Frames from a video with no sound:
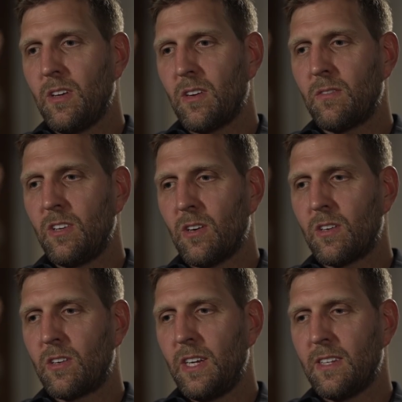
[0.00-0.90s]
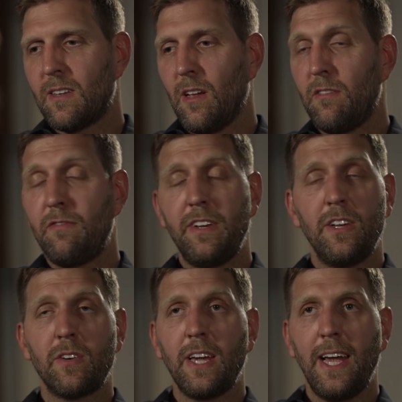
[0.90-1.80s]
young kids love
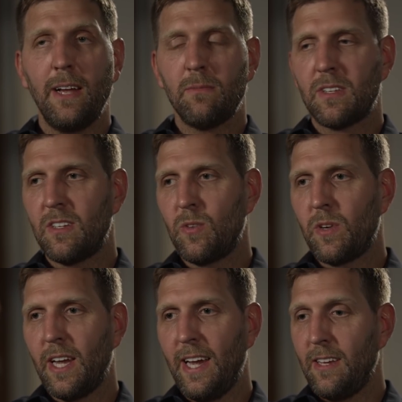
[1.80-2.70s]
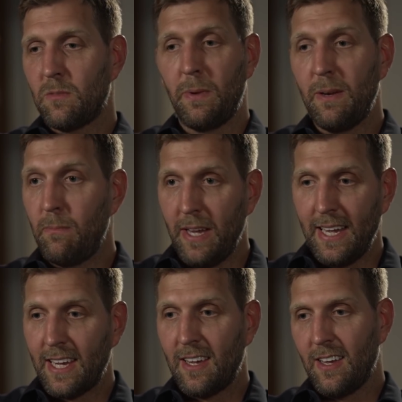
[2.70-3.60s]
video games, and 2K has been
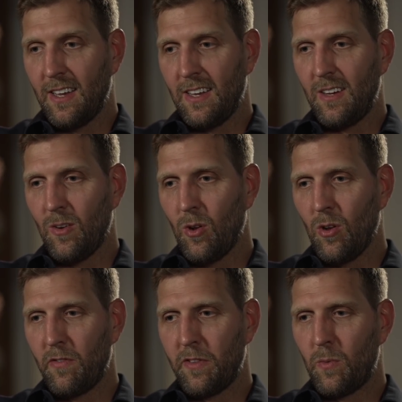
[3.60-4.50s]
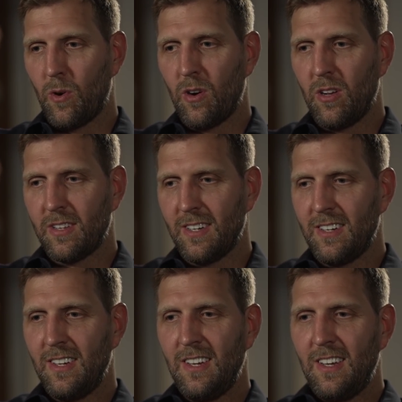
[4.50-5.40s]
big all over the world,
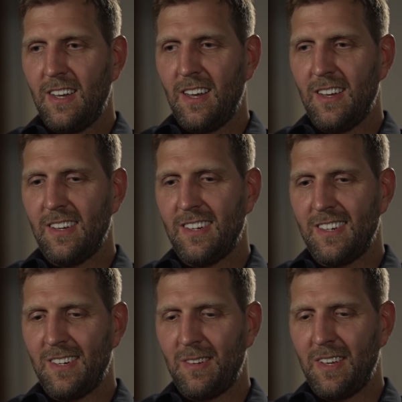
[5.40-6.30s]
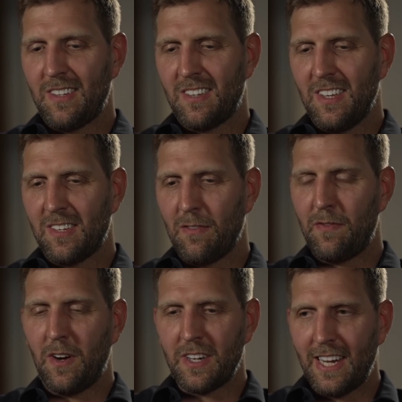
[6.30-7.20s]
and it's a
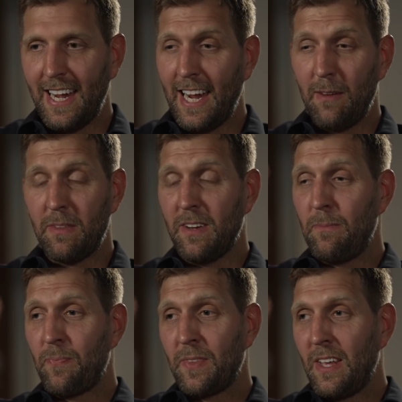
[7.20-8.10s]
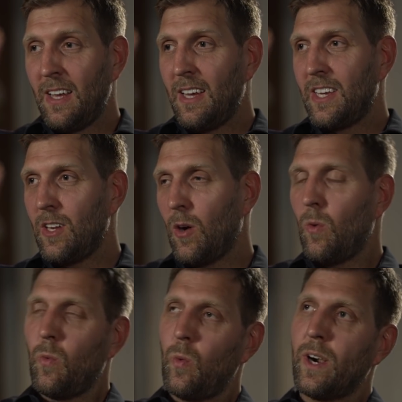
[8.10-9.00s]
fun game that, you
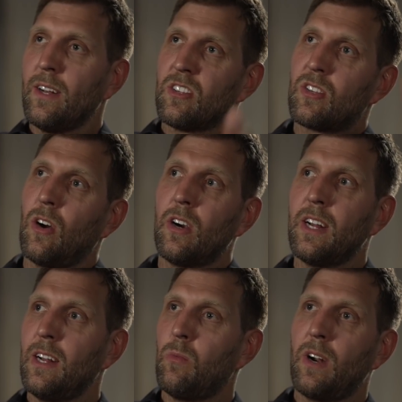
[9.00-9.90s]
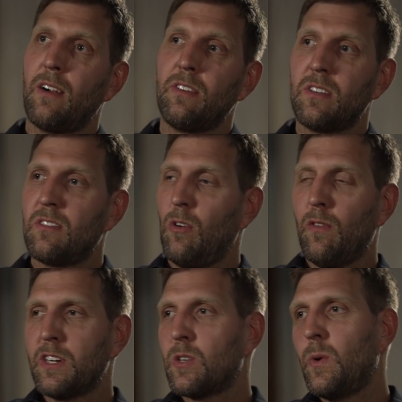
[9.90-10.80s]
know, where it started, whatever,
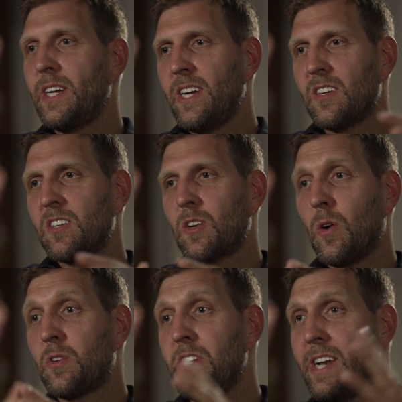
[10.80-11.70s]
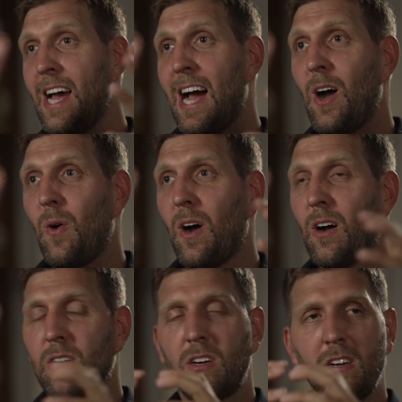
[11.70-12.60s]
over 20 years ago to now,
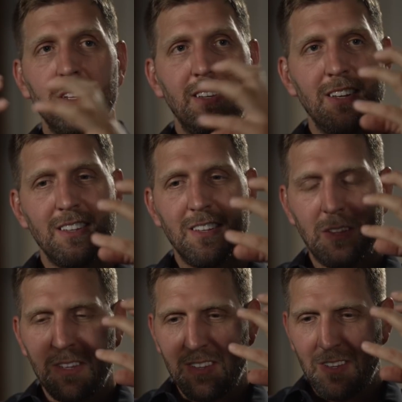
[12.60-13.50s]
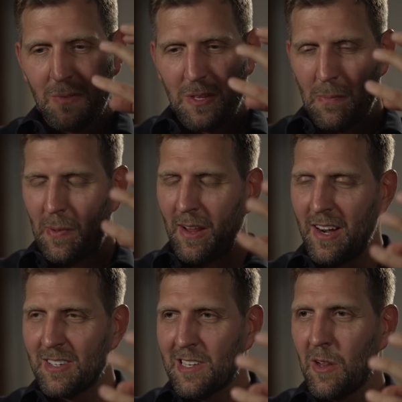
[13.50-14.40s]
how good the
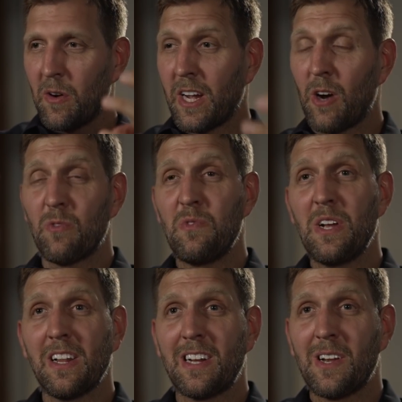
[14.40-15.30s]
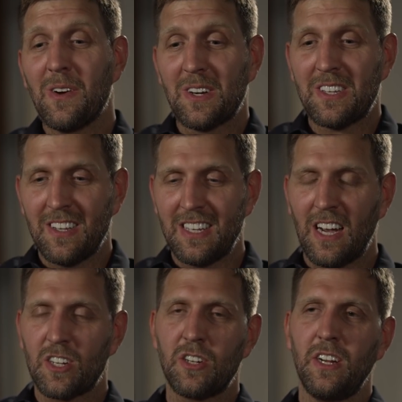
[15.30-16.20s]
players look, how real it looks, is
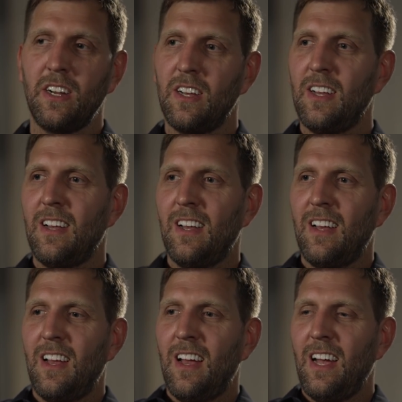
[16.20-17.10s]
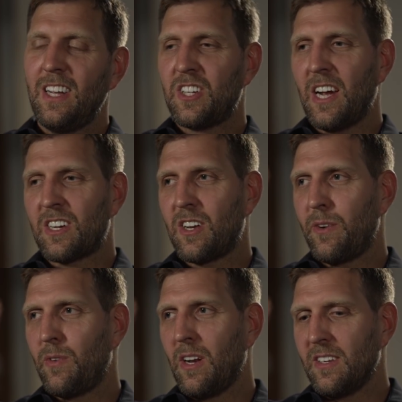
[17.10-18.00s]
actually, it's
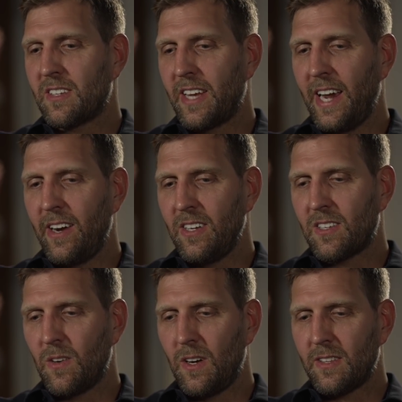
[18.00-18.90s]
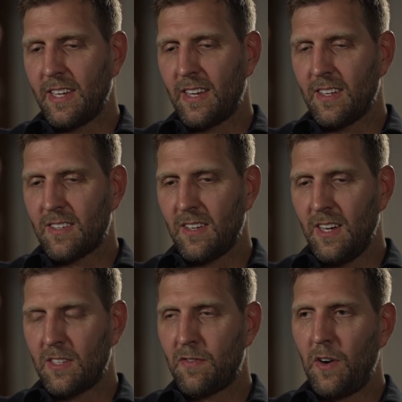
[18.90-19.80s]
actually really scary. So I think
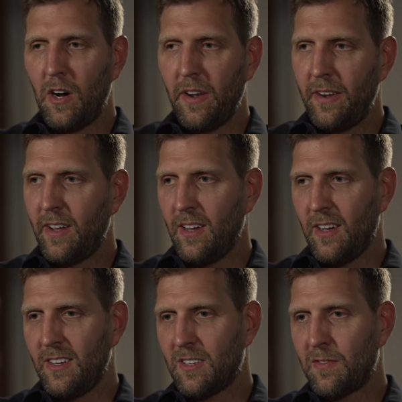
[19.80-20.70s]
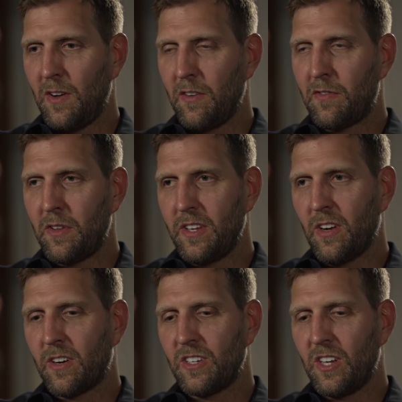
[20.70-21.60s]
it's fun. It's fun for the
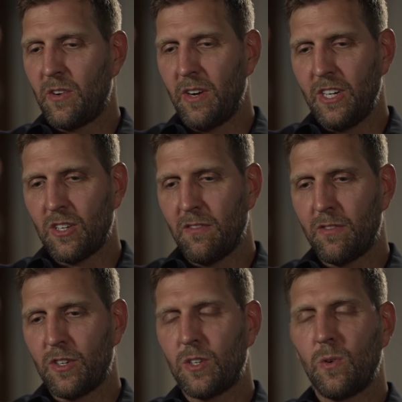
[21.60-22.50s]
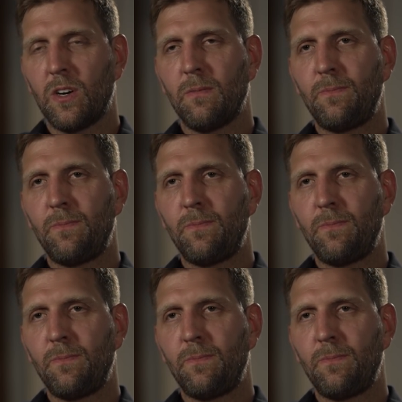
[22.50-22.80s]
younger generation for sure.